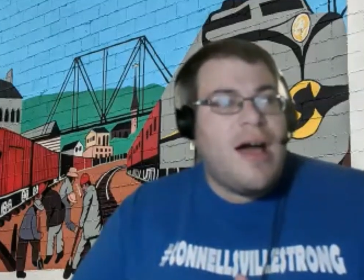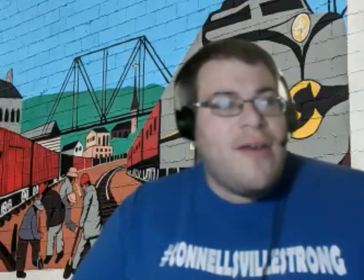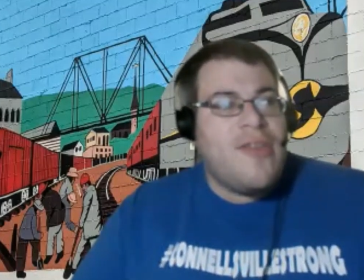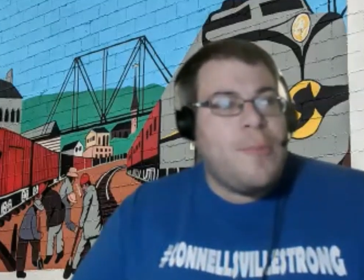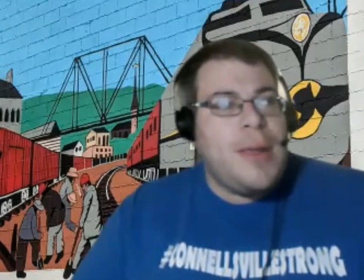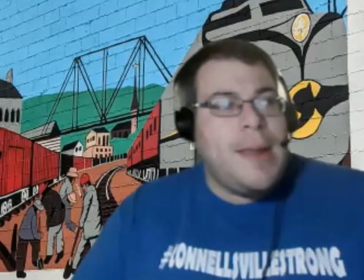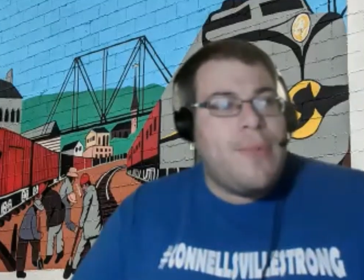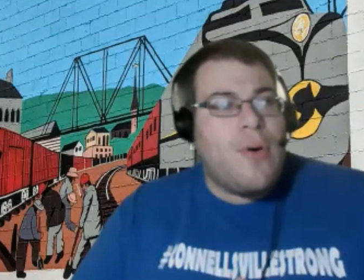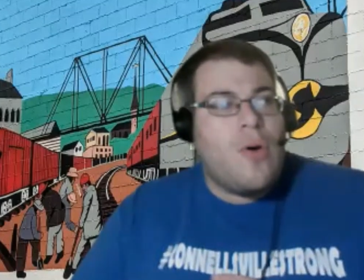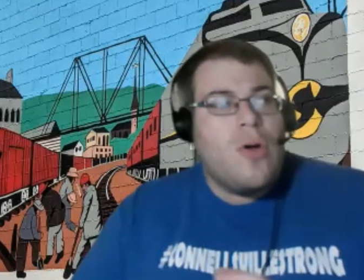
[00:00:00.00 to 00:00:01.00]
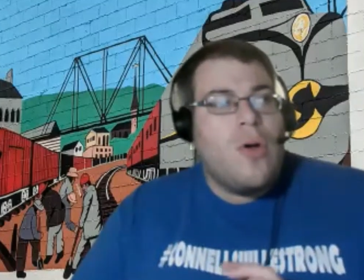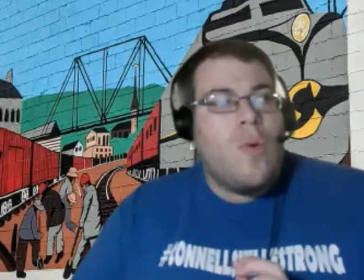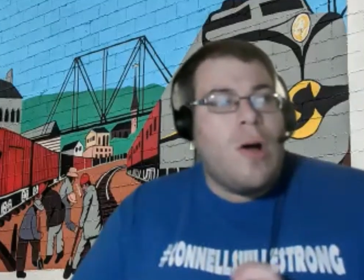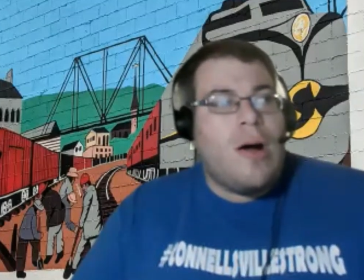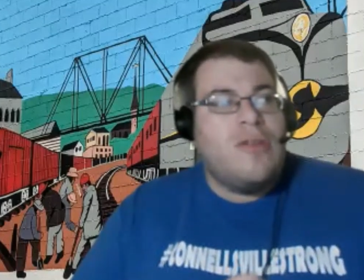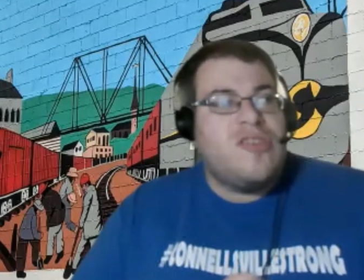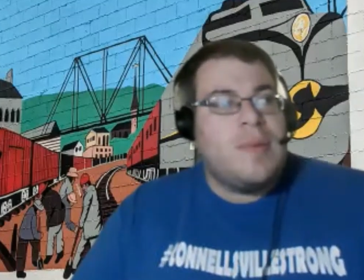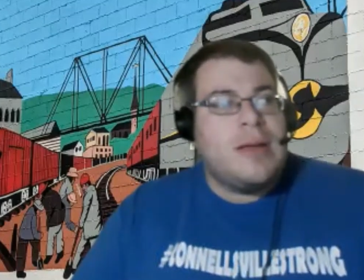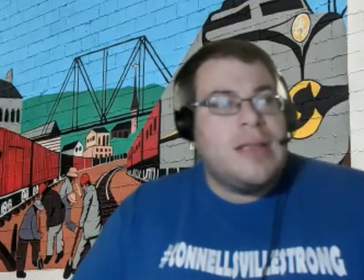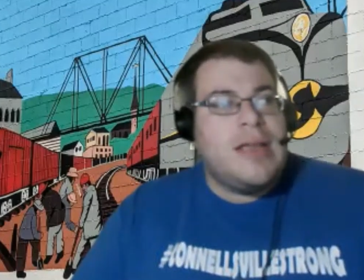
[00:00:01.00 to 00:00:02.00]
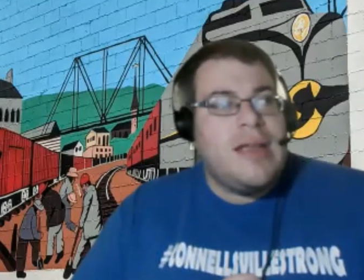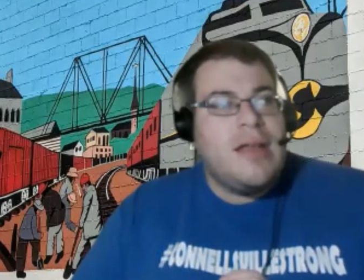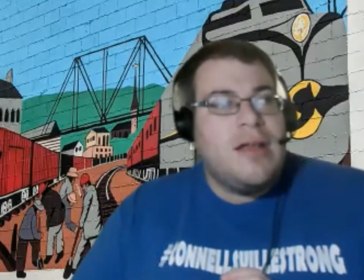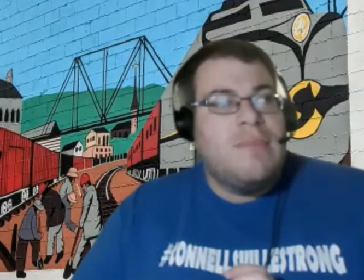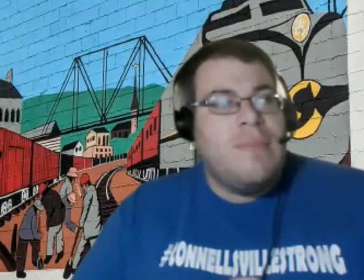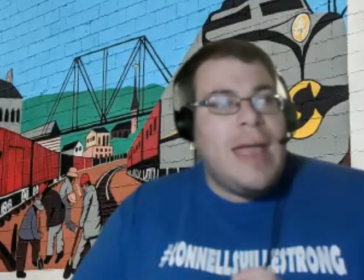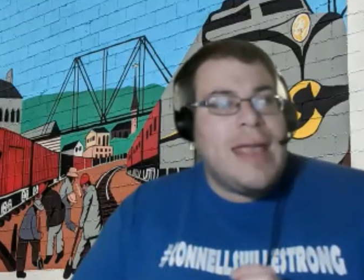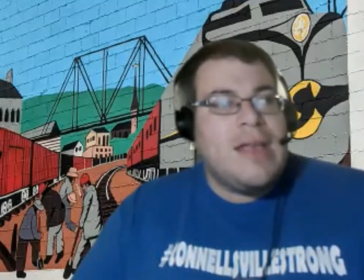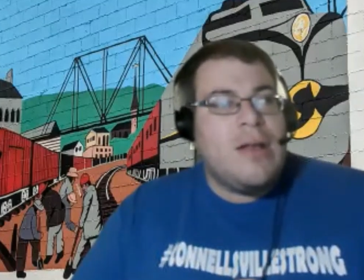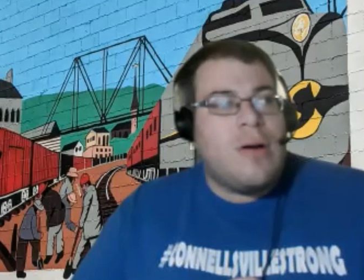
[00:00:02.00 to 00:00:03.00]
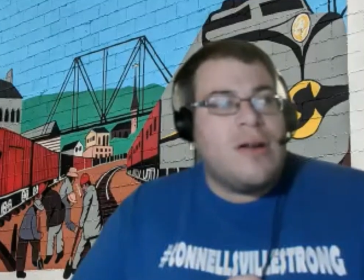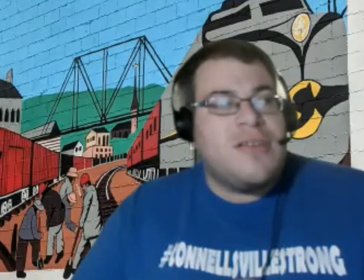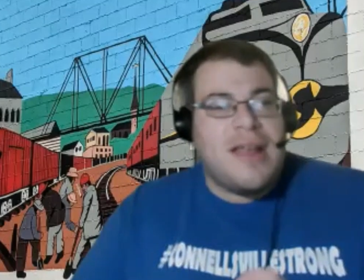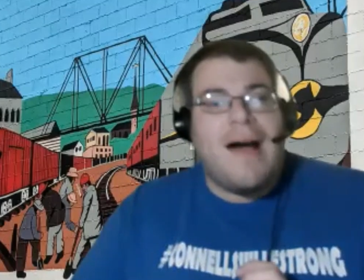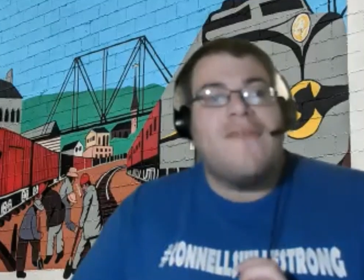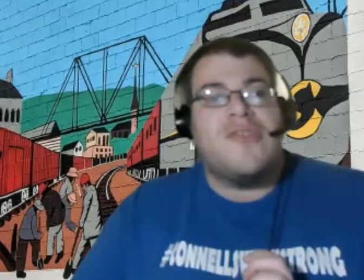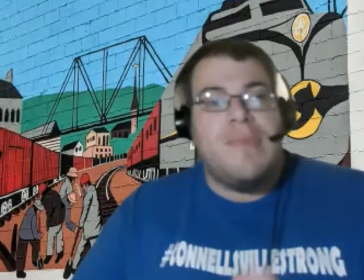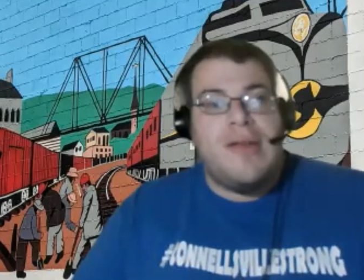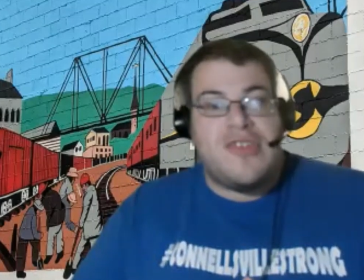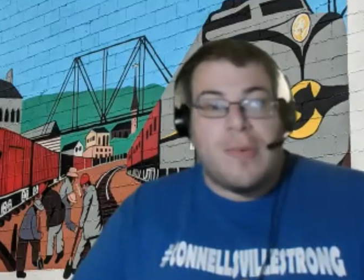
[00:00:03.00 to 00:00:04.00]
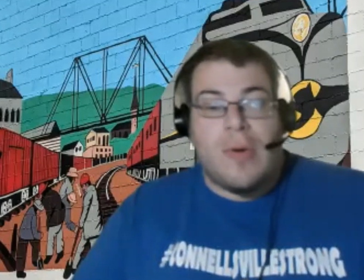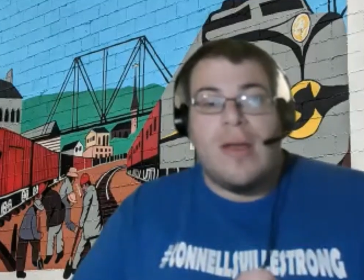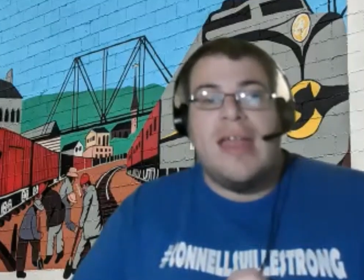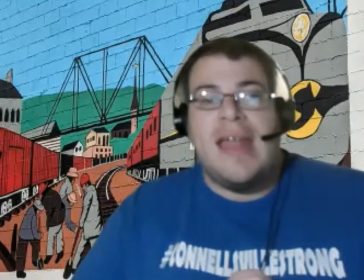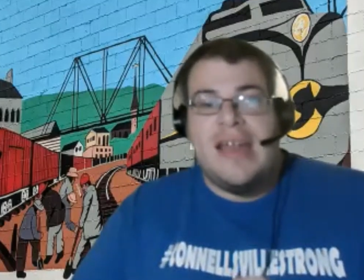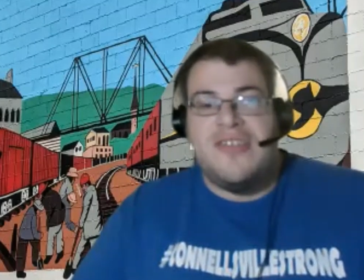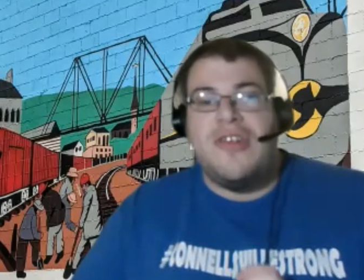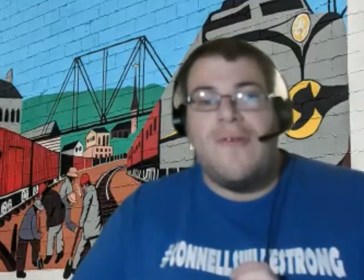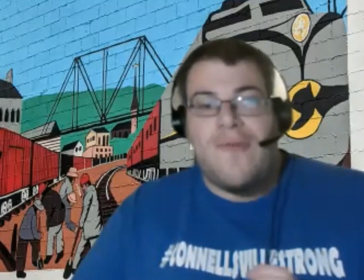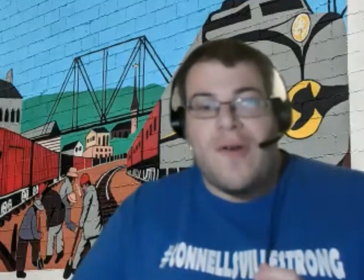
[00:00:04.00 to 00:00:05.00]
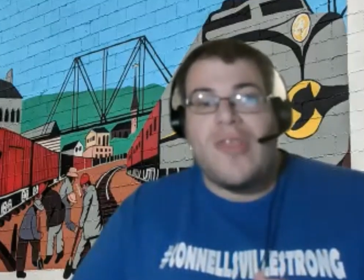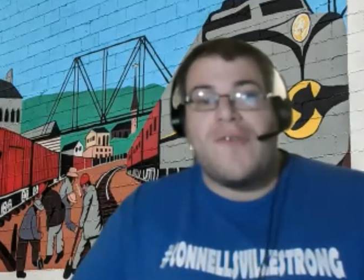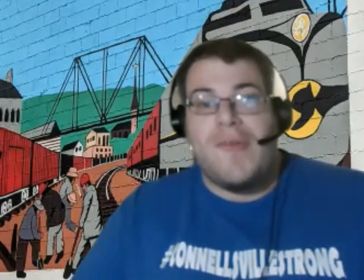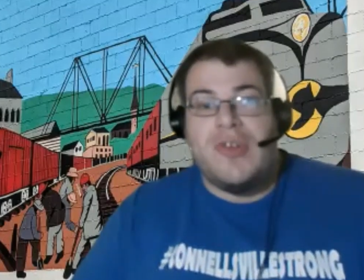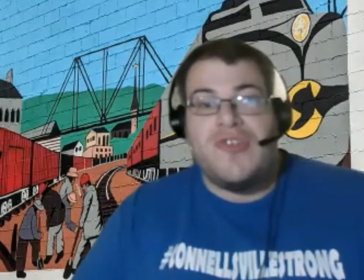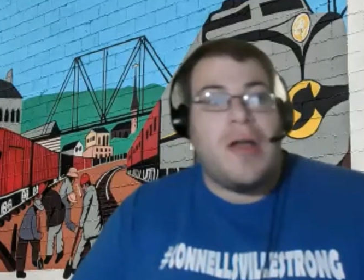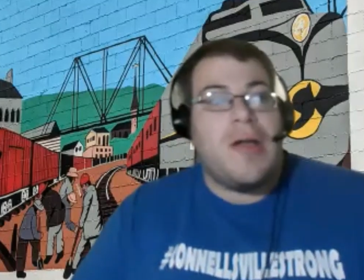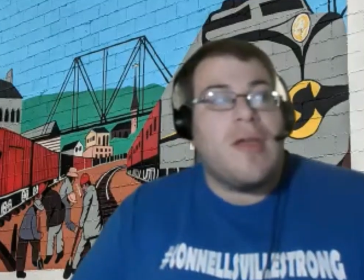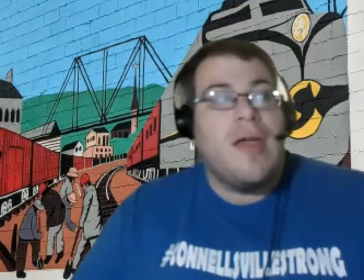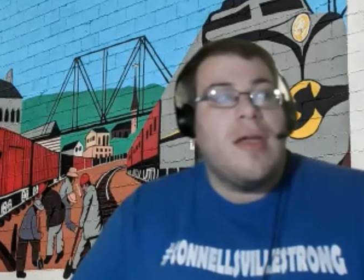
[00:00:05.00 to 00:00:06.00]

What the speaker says: other people while ultimately making ourselves miserable. And that is no further from the truth.